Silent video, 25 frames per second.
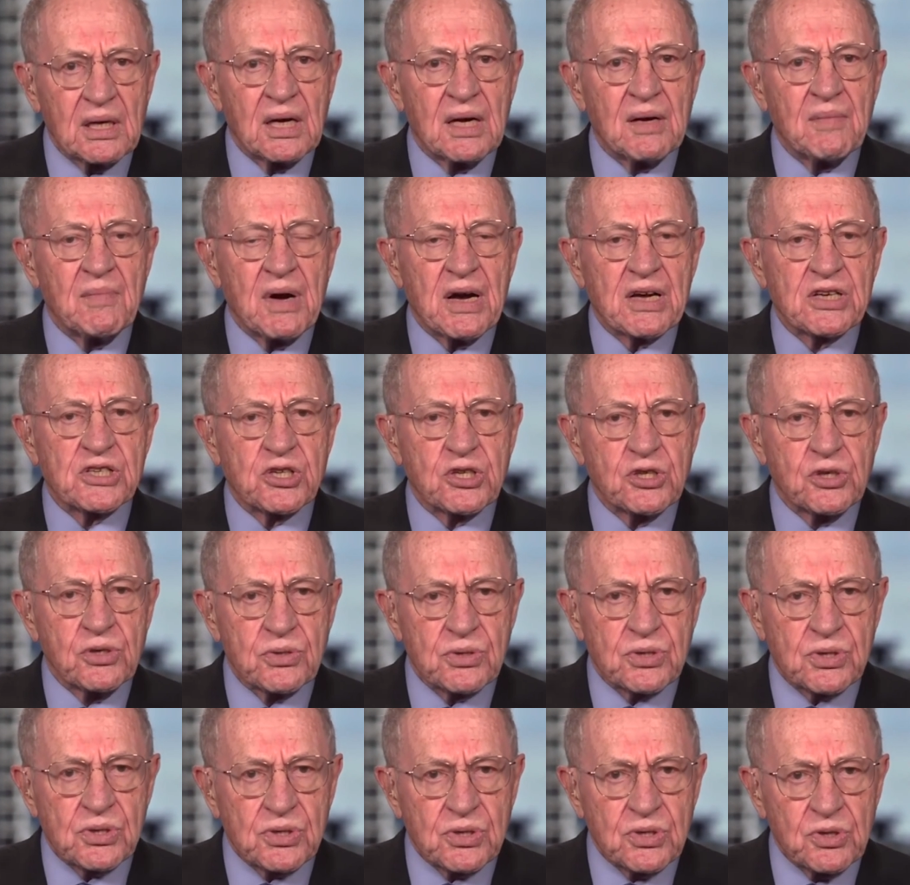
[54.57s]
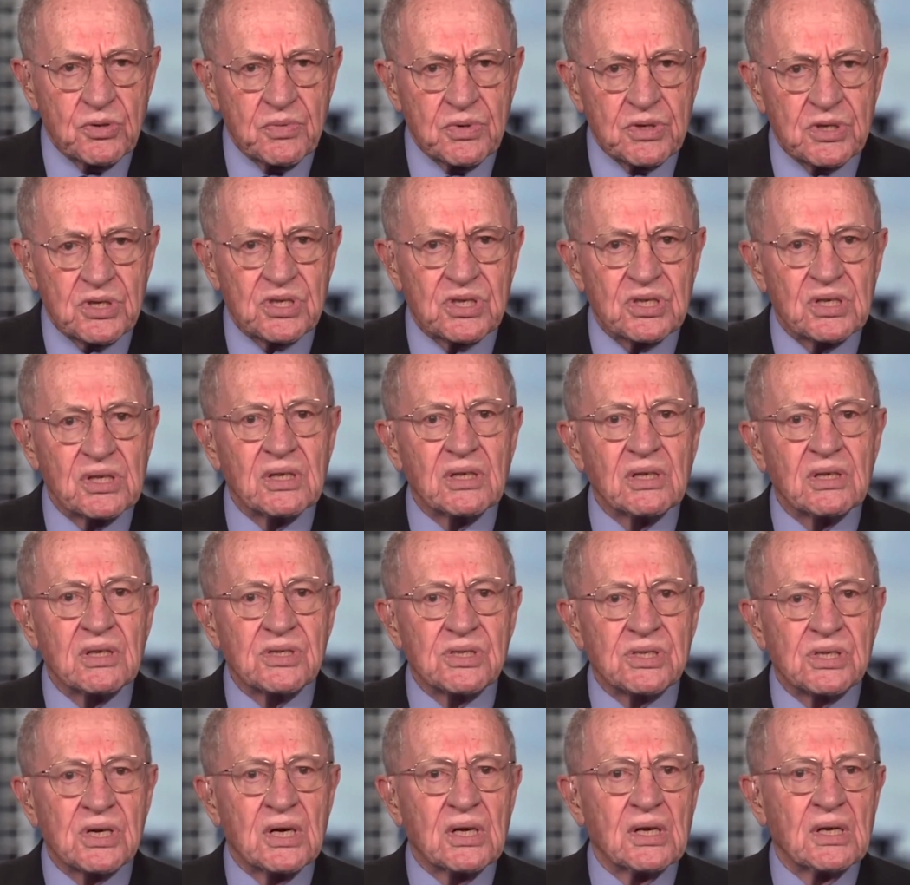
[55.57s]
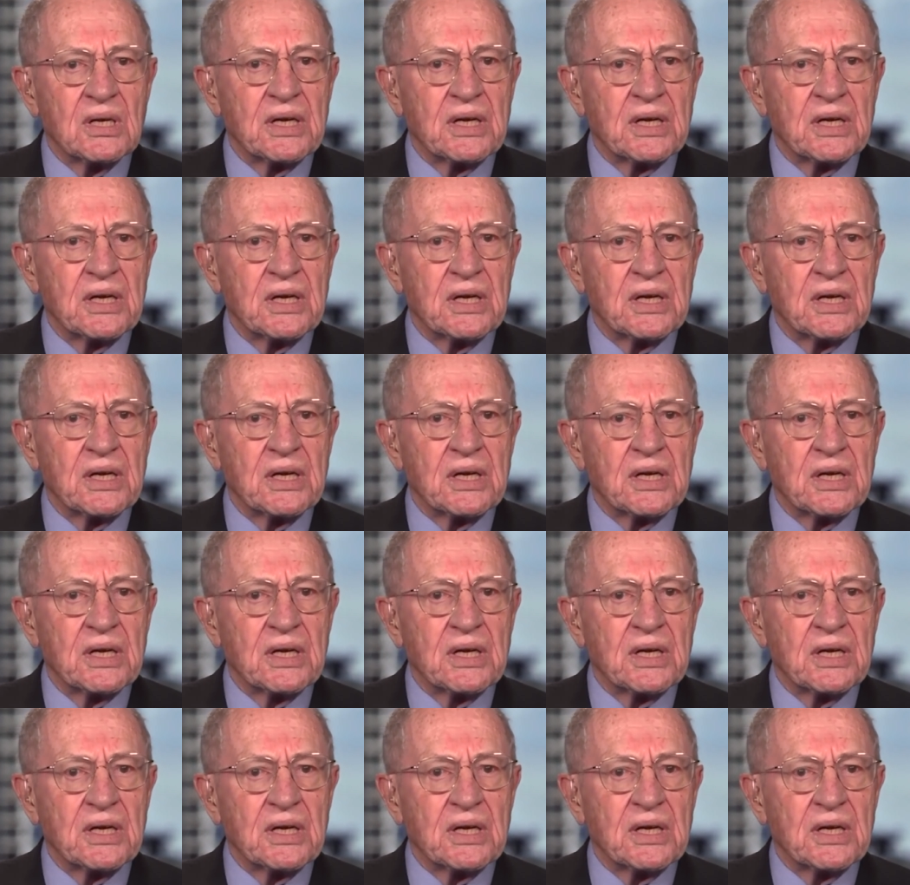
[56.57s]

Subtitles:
Hamas uses human shields.